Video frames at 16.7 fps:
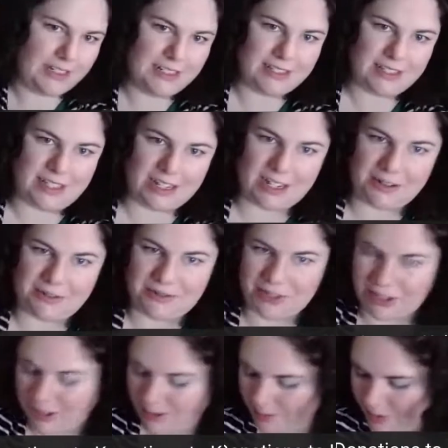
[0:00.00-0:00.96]
so I can
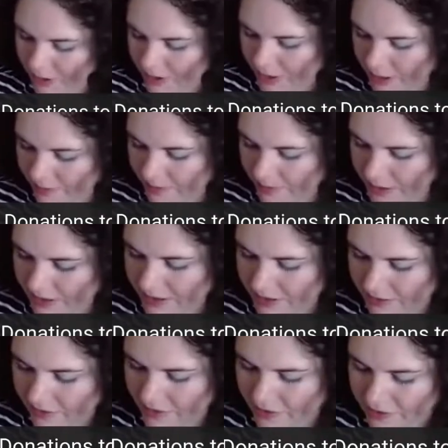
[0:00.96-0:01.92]
really build up
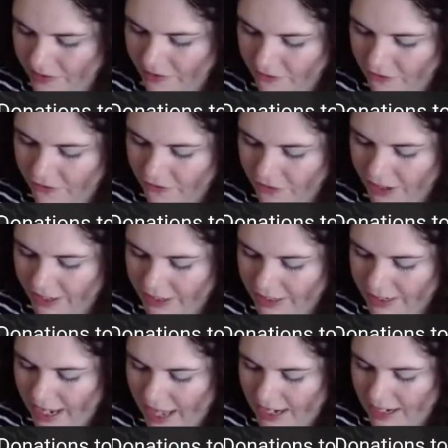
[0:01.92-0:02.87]
this fun
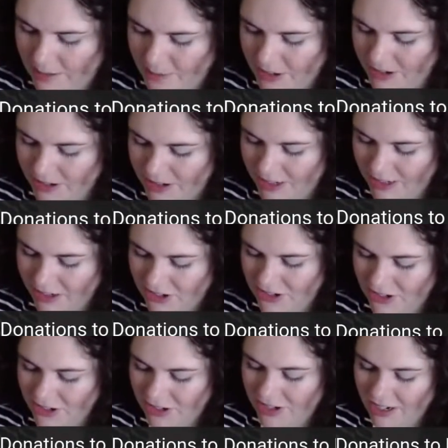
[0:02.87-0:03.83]
teddy bear
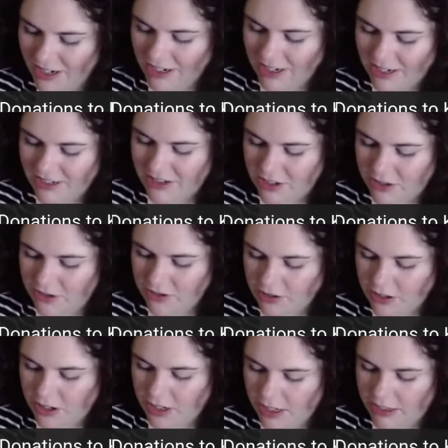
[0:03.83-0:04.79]
texture. So they're
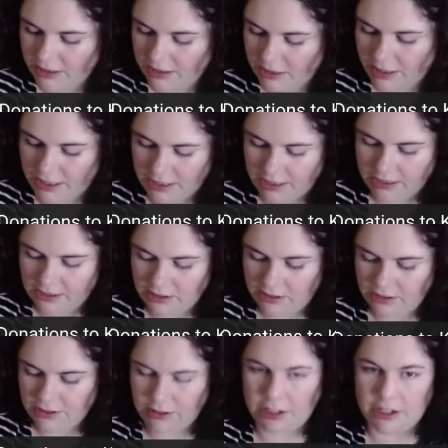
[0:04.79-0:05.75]
not like
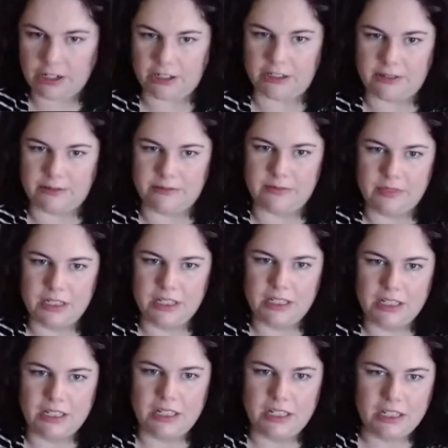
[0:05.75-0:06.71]
um,
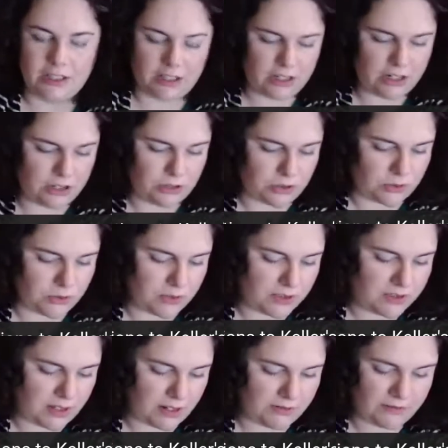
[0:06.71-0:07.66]
the usual
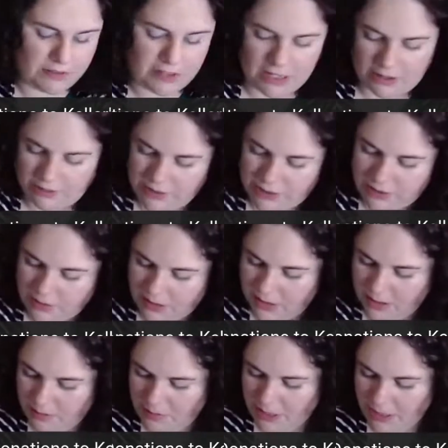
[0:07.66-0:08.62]
sunflowers with
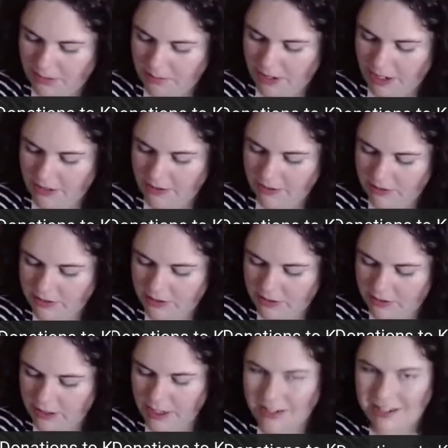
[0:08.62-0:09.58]
the big petals. They're
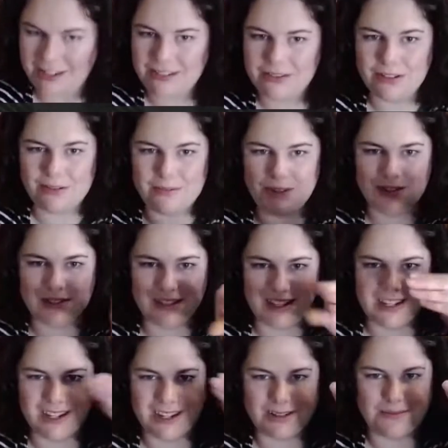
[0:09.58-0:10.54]
kind of almost
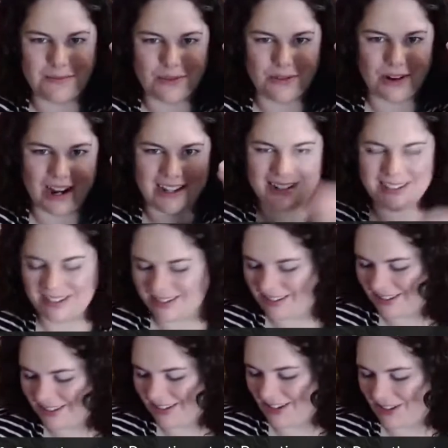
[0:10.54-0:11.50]
like
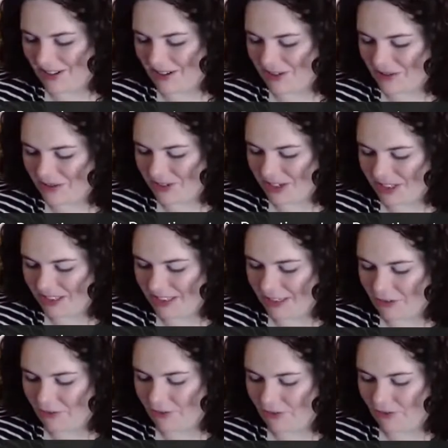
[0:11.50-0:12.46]
compressed, so they look really
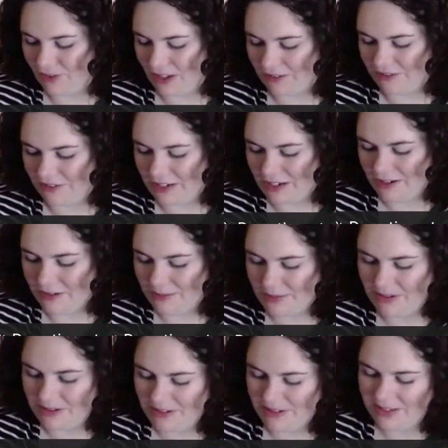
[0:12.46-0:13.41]
fluffy
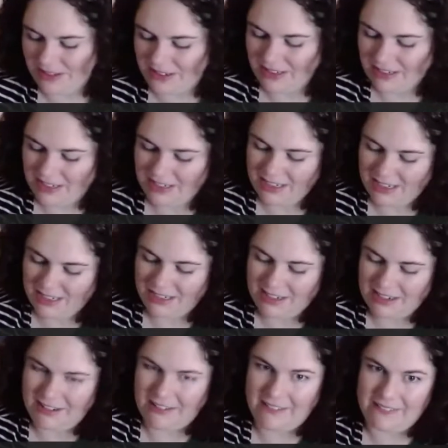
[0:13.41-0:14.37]
almost.
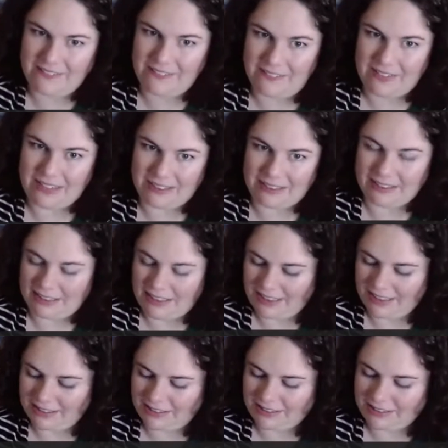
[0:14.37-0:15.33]
Very
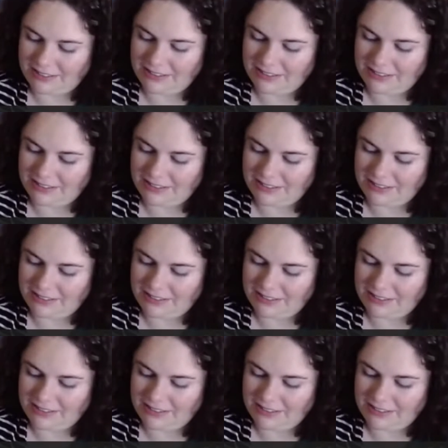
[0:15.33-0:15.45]
neat.